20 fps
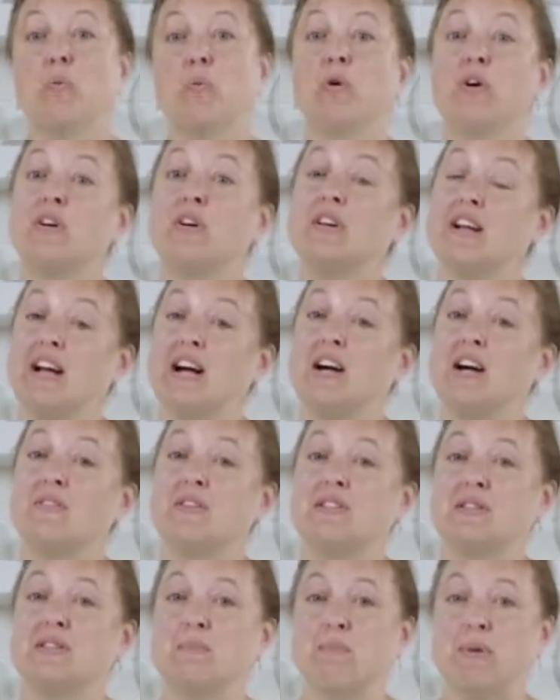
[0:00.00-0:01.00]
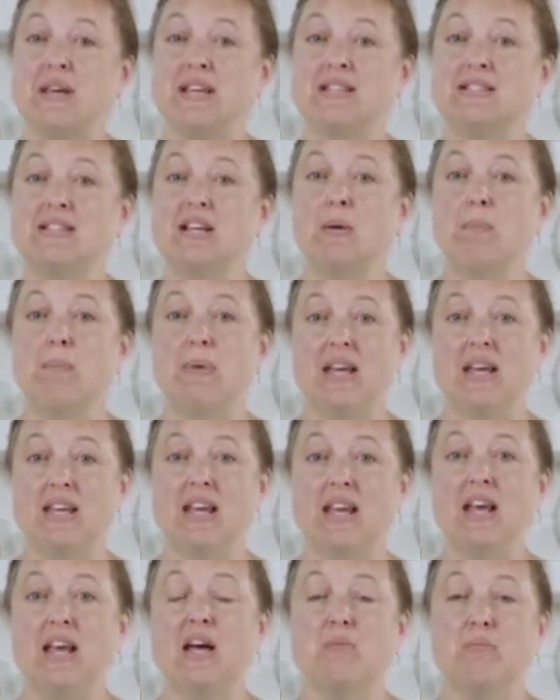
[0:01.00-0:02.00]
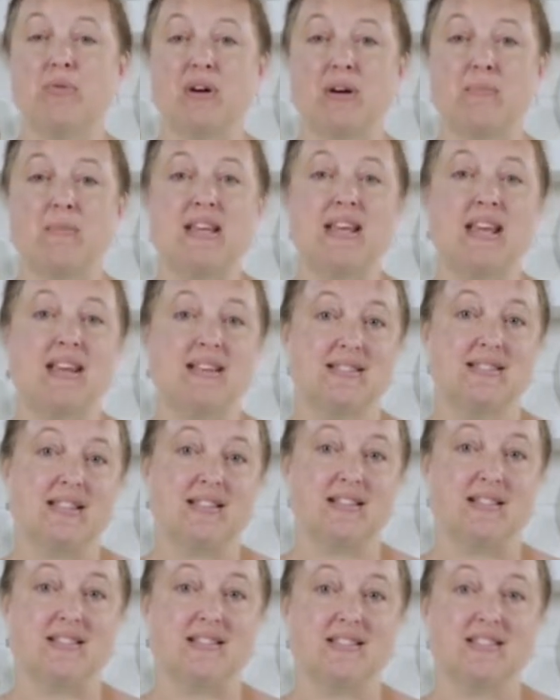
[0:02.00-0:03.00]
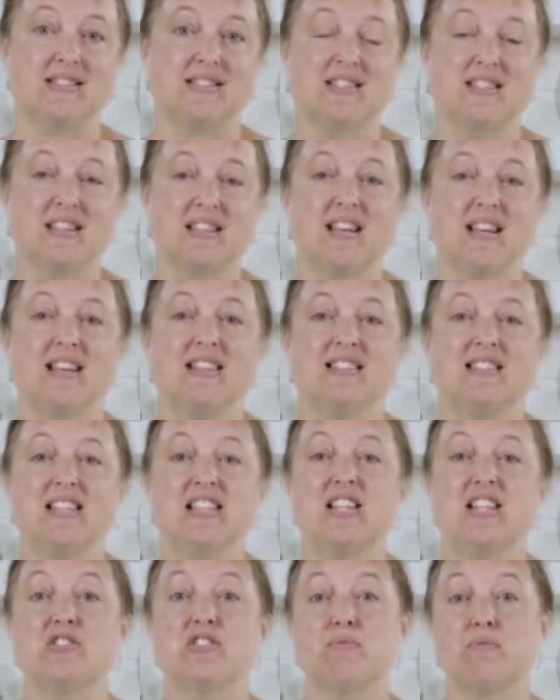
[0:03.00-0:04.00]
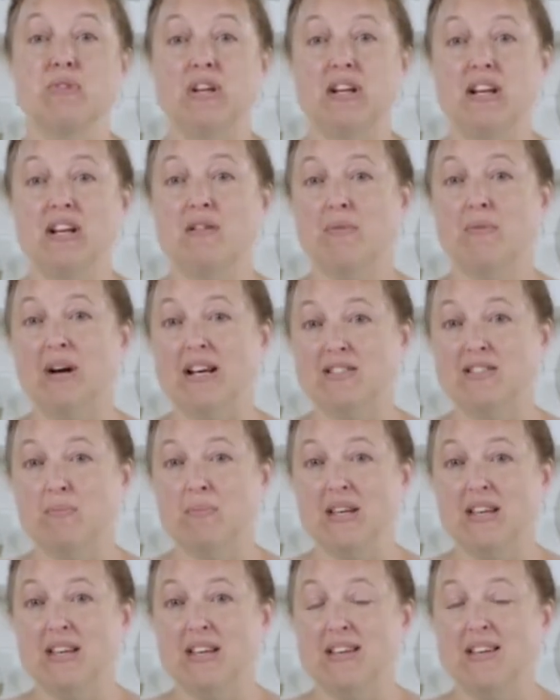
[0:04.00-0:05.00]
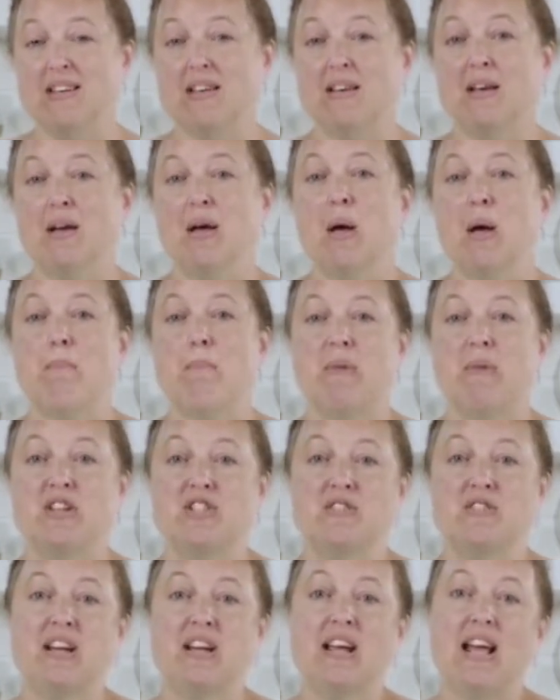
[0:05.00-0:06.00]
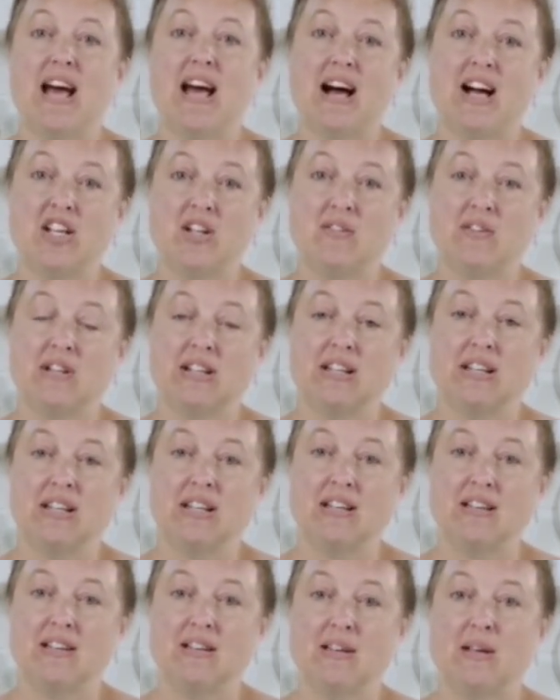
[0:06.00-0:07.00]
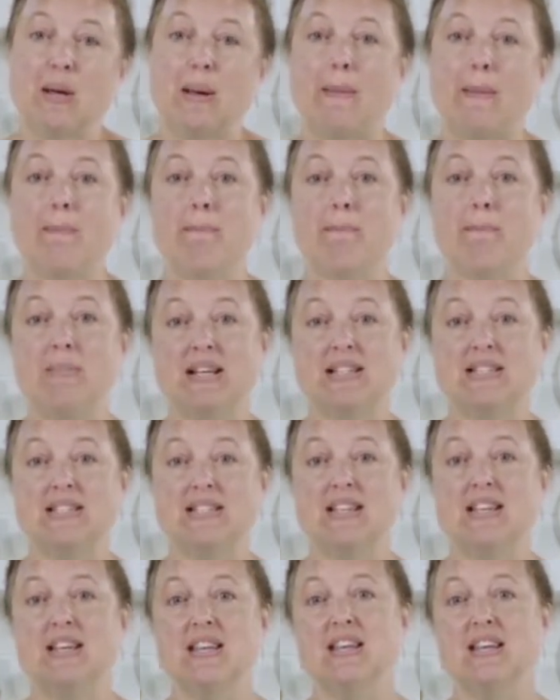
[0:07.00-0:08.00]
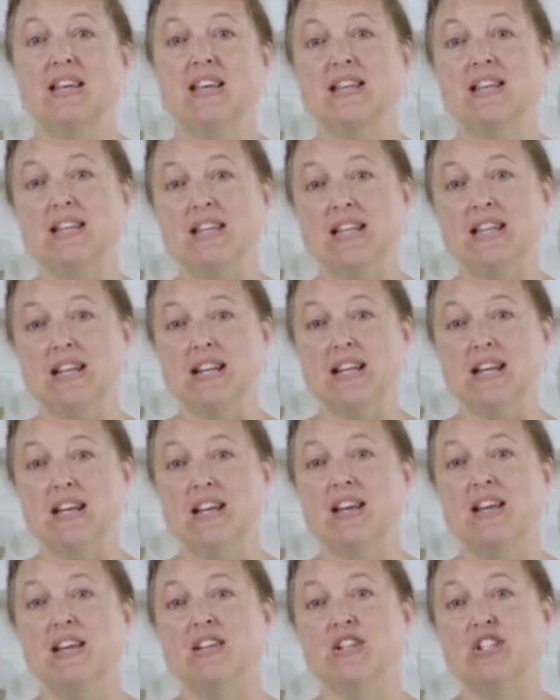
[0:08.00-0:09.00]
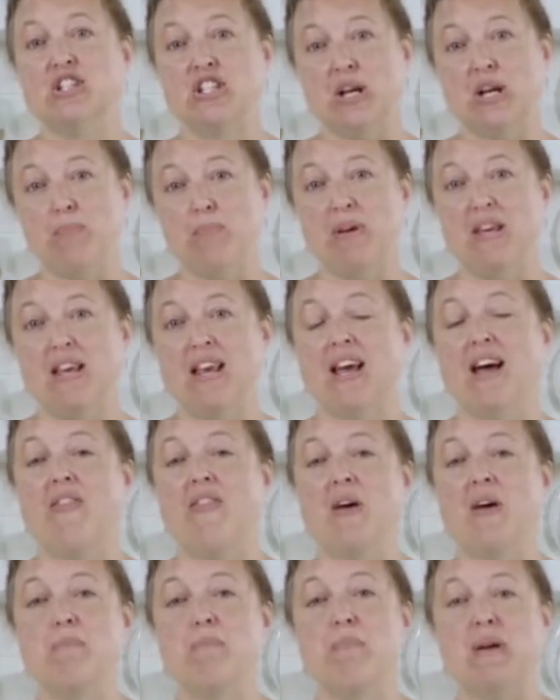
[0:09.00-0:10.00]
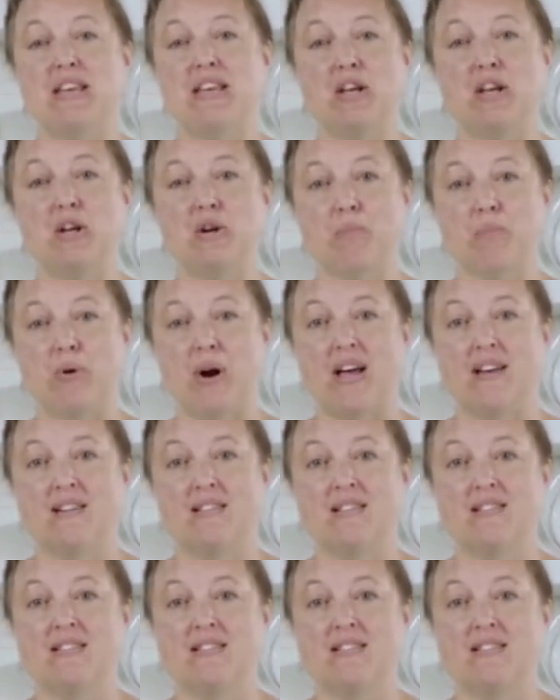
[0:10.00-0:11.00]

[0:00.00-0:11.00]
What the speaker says: We're going to cover some basic baking and bread making skills, such as reading a recipe, measuring accurately, mixing, kneading, shaping, and then baking your bread.